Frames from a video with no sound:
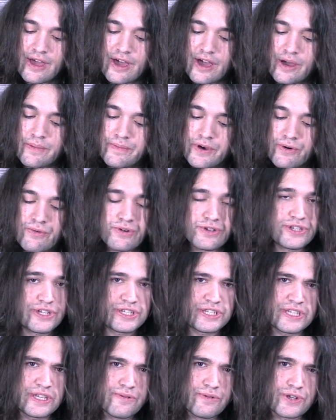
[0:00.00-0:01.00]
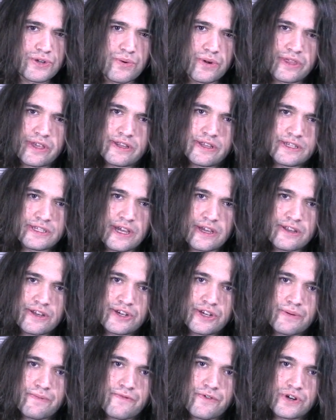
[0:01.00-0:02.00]
Uh, but we'll just see which one they decide to
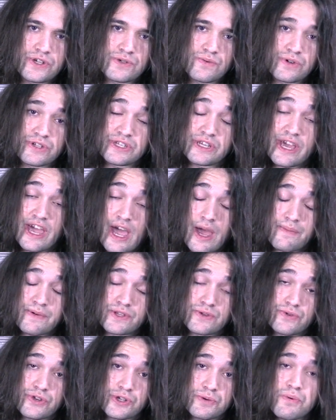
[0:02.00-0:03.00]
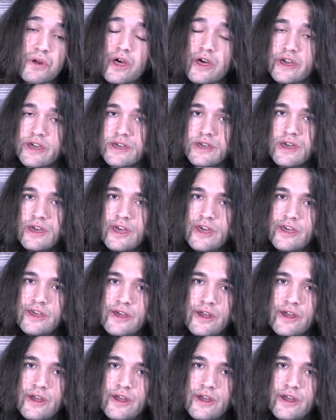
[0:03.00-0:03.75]
ship first once it happens, which is probably